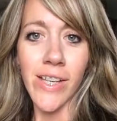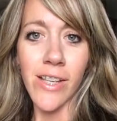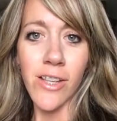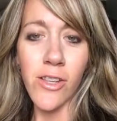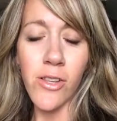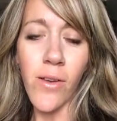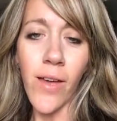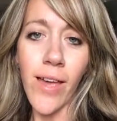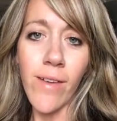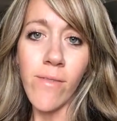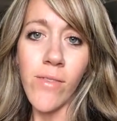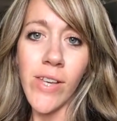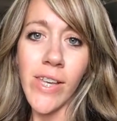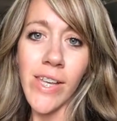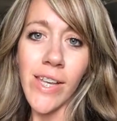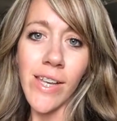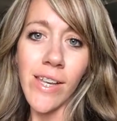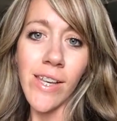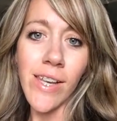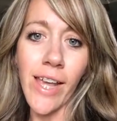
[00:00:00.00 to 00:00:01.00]
So I haven't
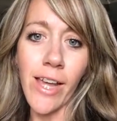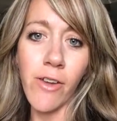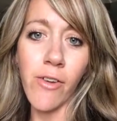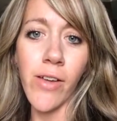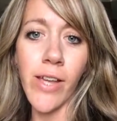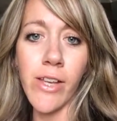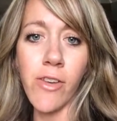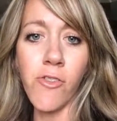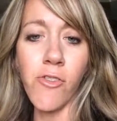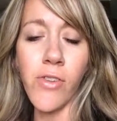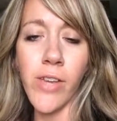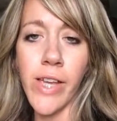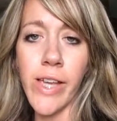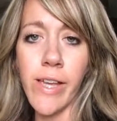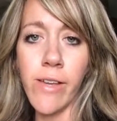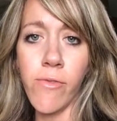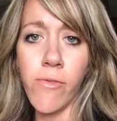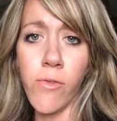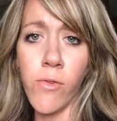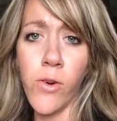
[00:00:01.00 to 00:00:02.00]
done a diary
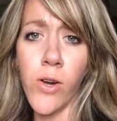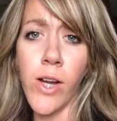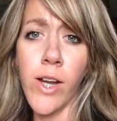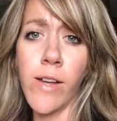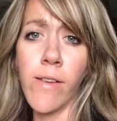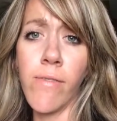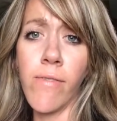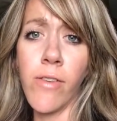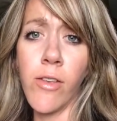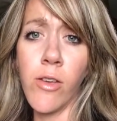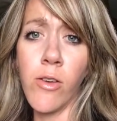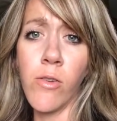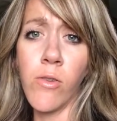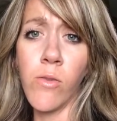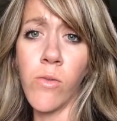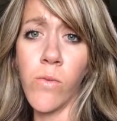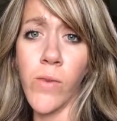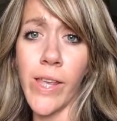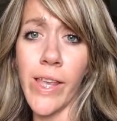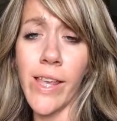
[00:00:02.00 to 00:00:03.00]
entry for a
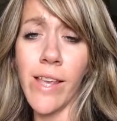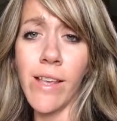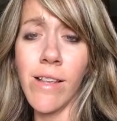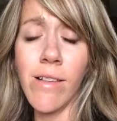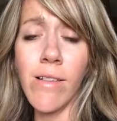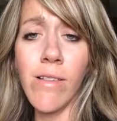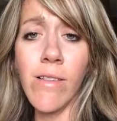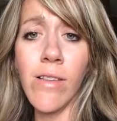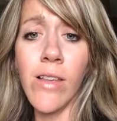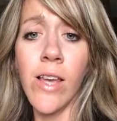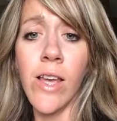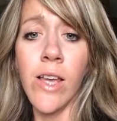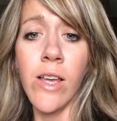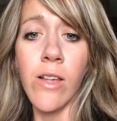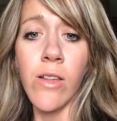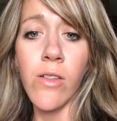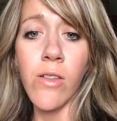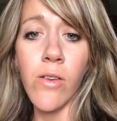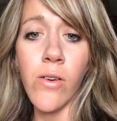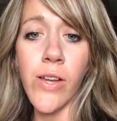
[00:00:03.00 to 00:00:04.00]
few weeks,
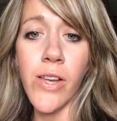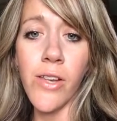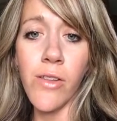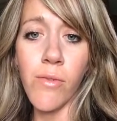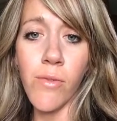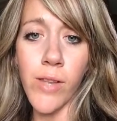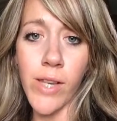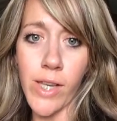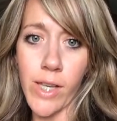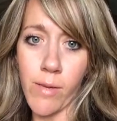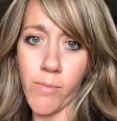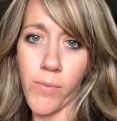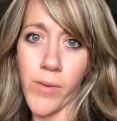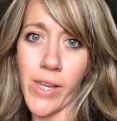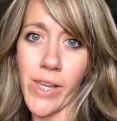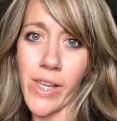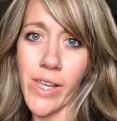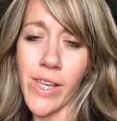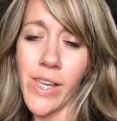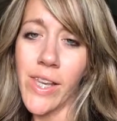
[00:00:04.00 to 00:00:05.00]
so I just wanted to
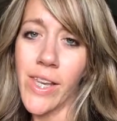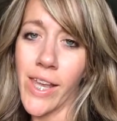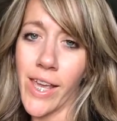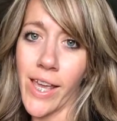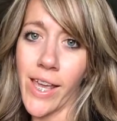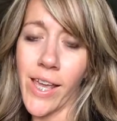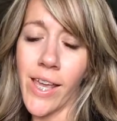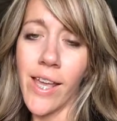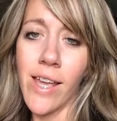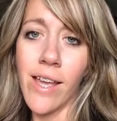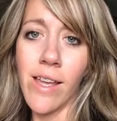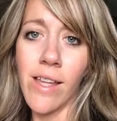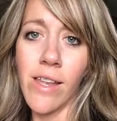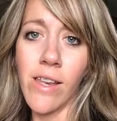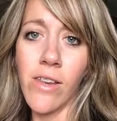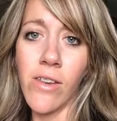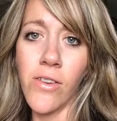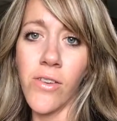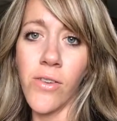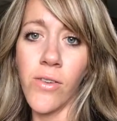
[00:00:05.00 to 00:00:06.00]
update today
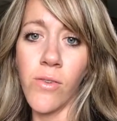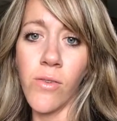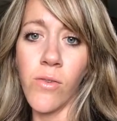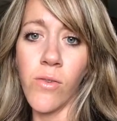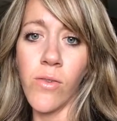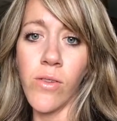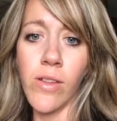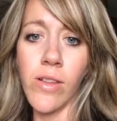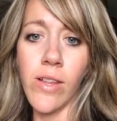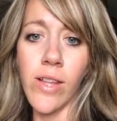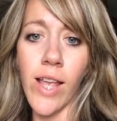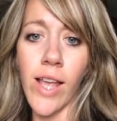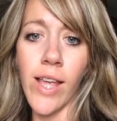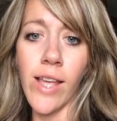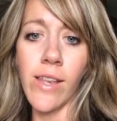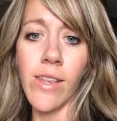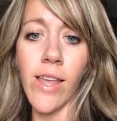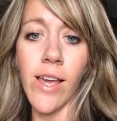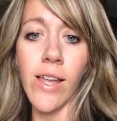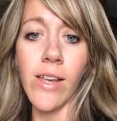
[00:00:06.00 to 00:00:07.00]
to
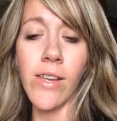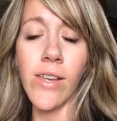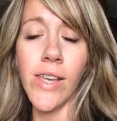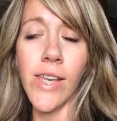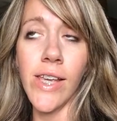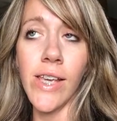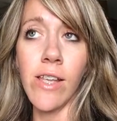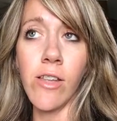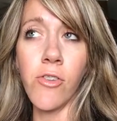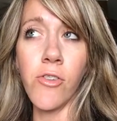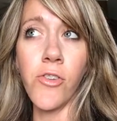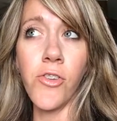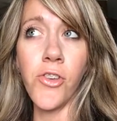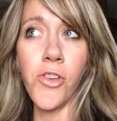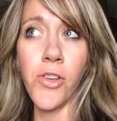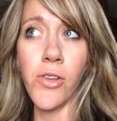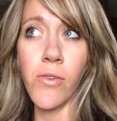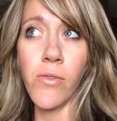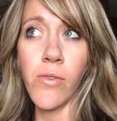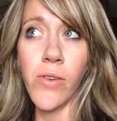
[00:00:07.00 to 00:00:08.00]
say that today is
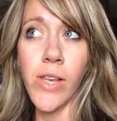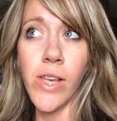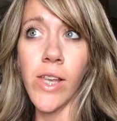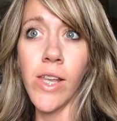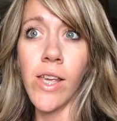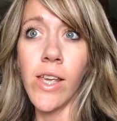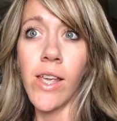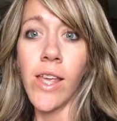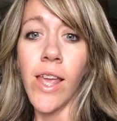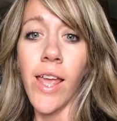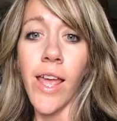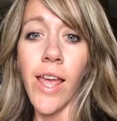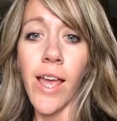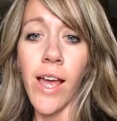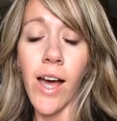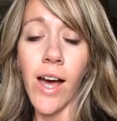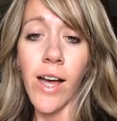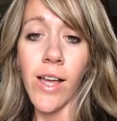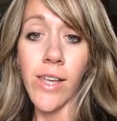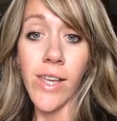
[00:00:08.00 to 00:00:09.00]
June
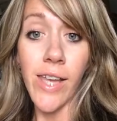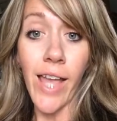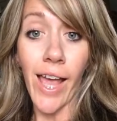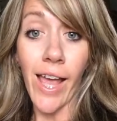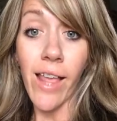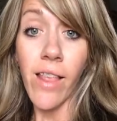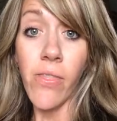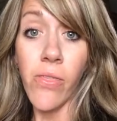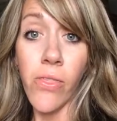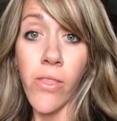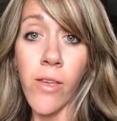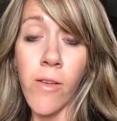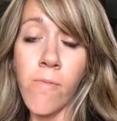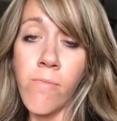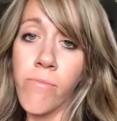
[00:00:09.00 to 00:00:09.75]
uh, 9th